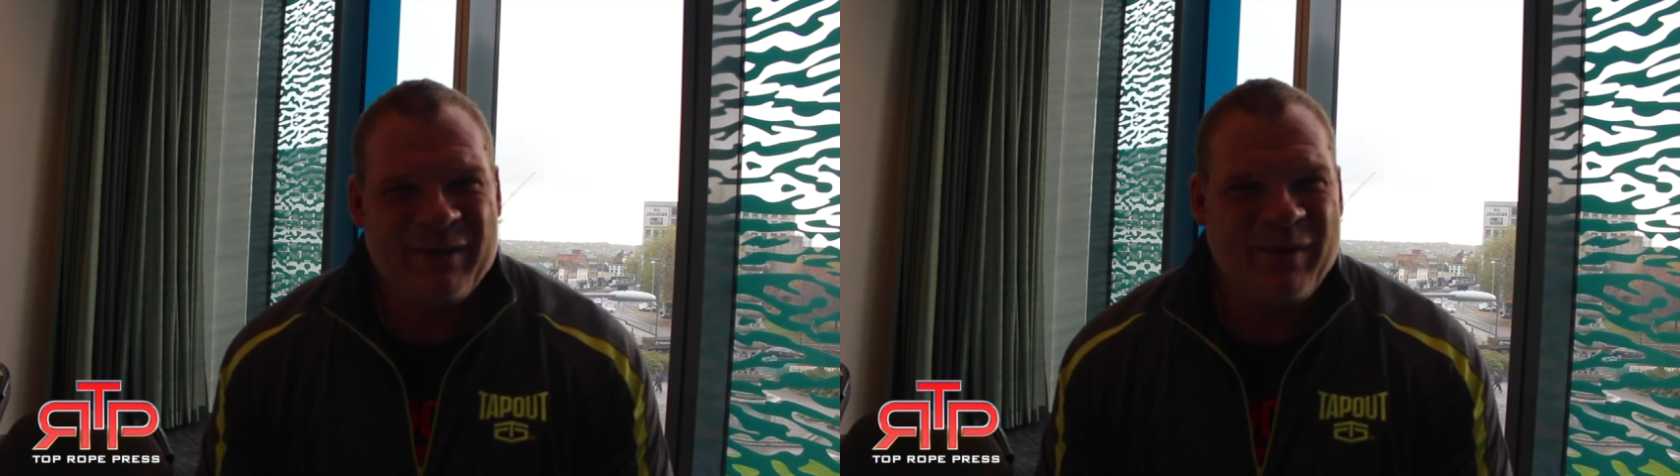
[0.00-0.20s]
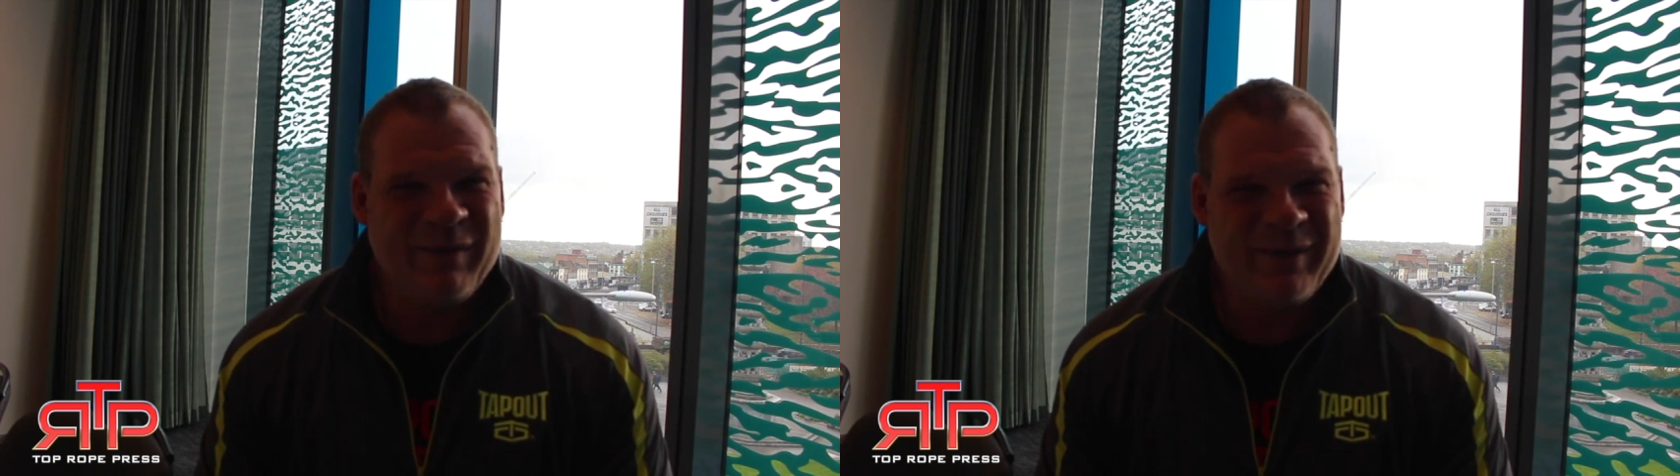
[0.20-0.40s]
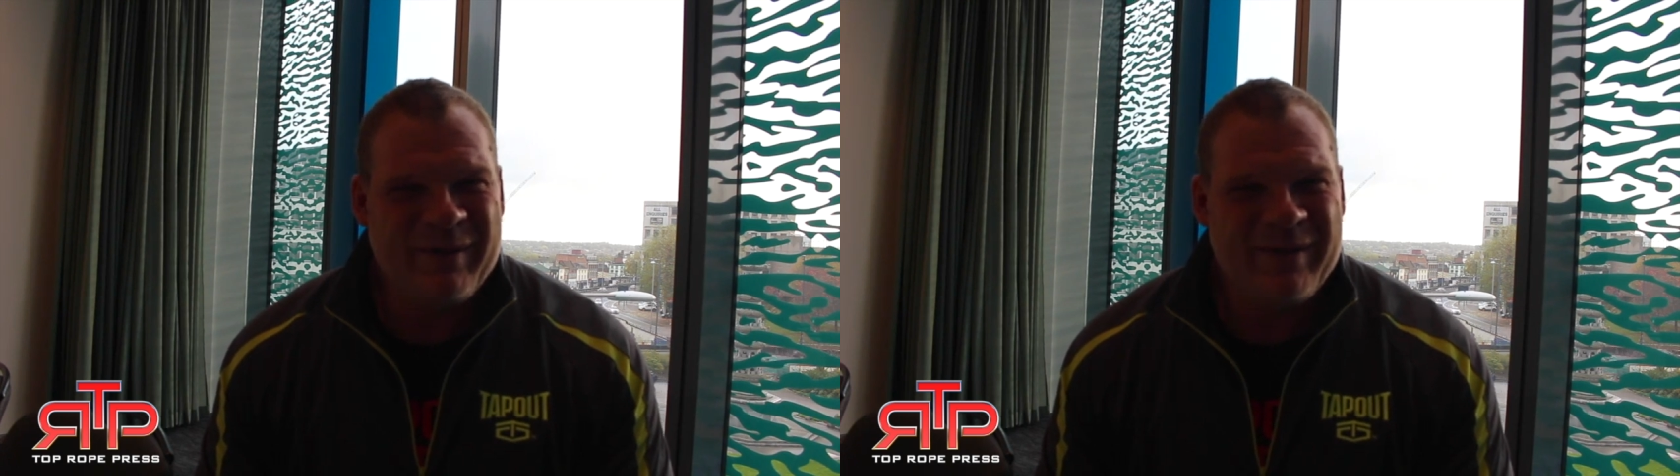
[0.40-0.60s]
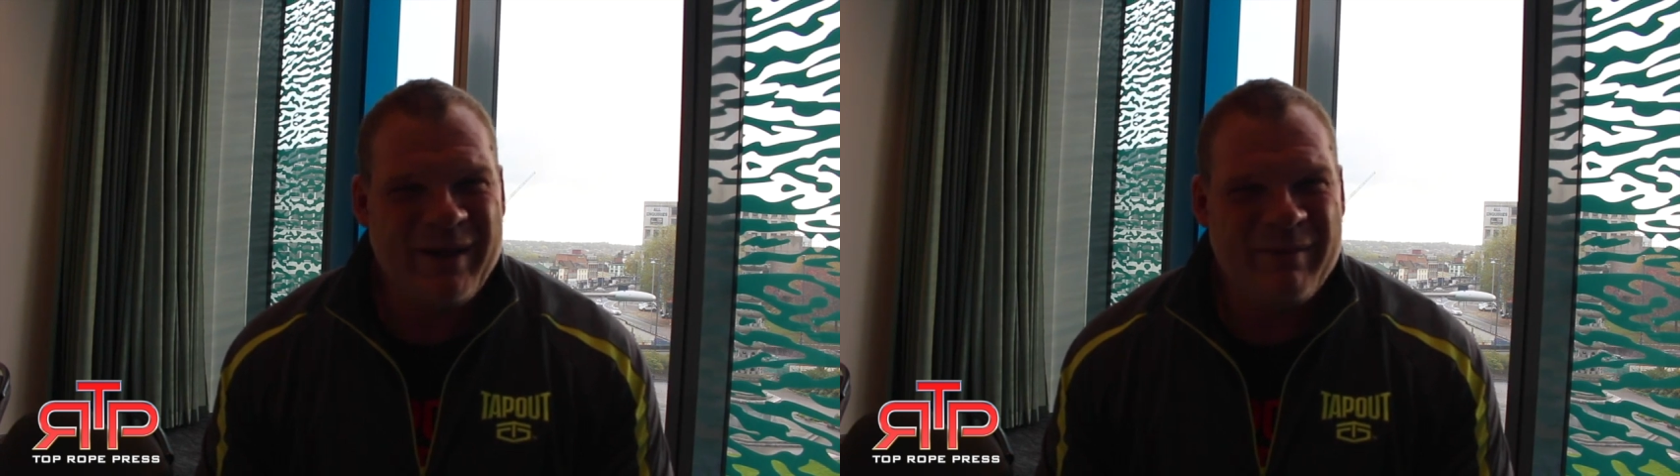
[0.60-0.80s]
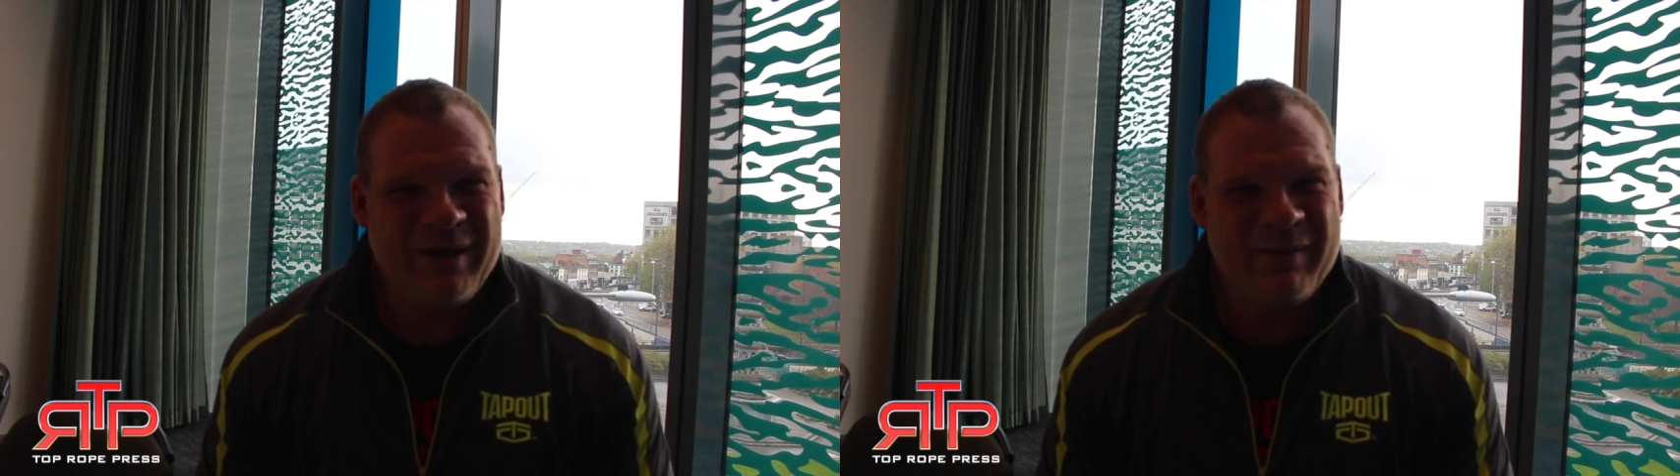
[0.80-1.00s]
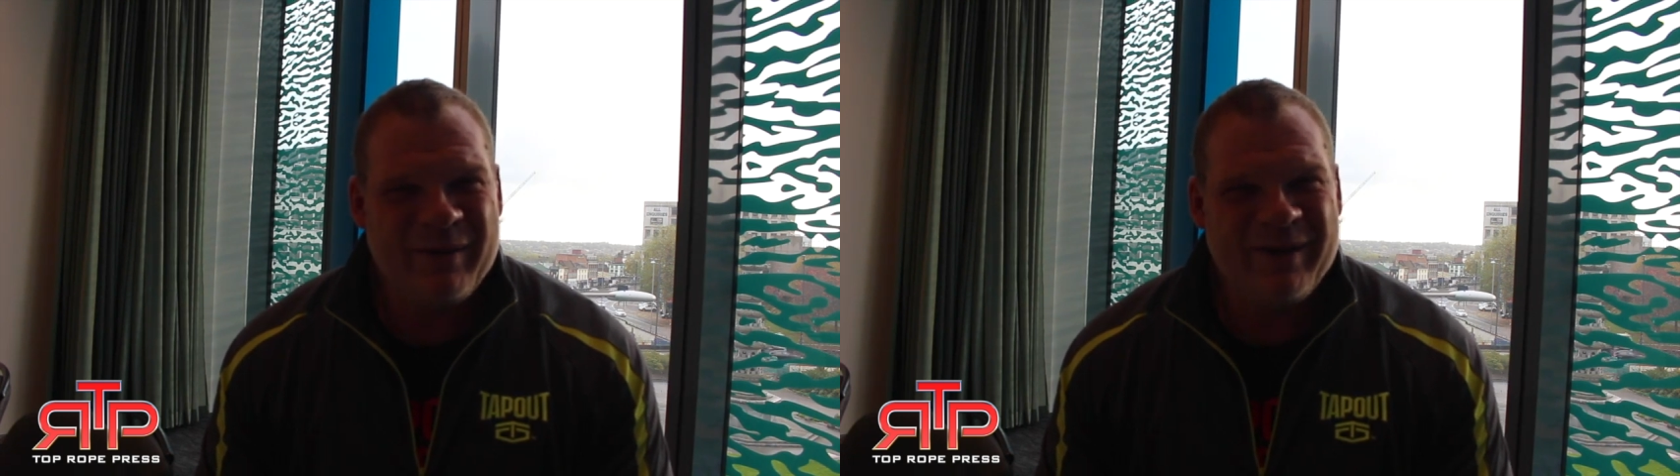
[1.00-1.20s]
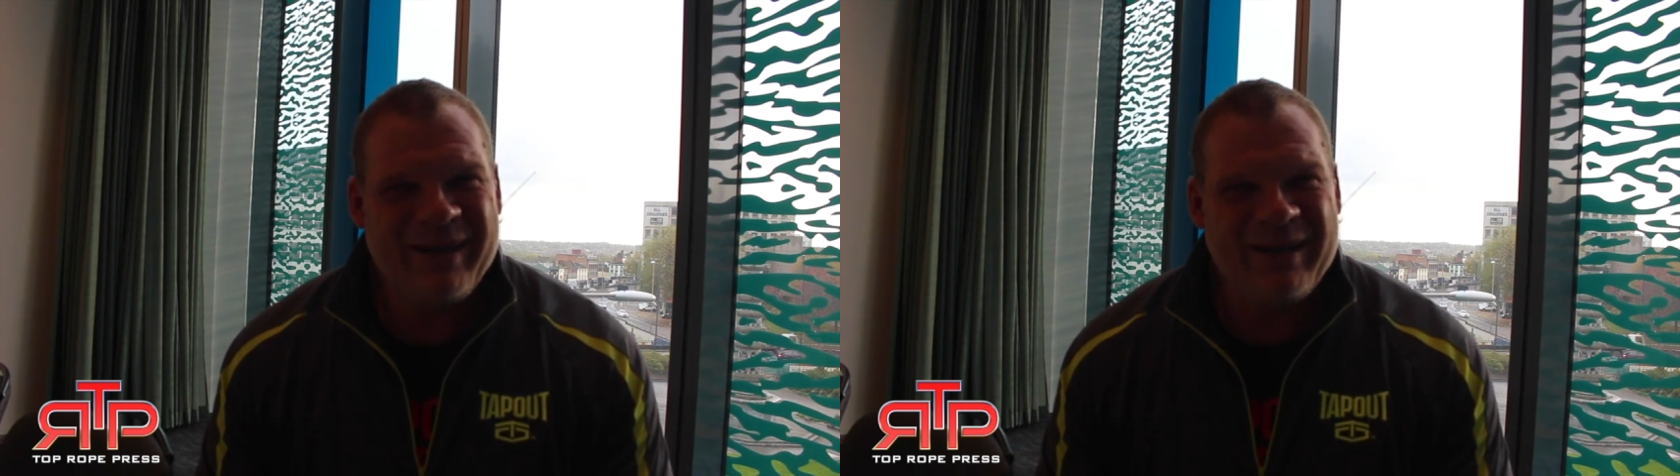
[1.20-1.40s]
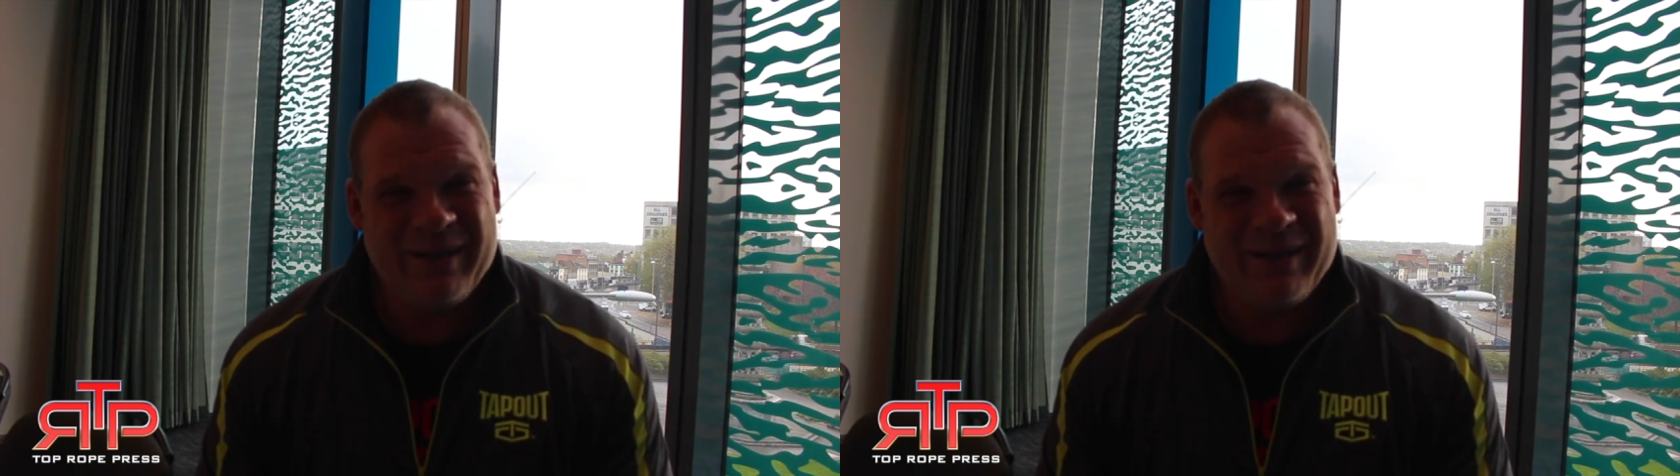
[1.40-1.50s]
and what we do in WWE.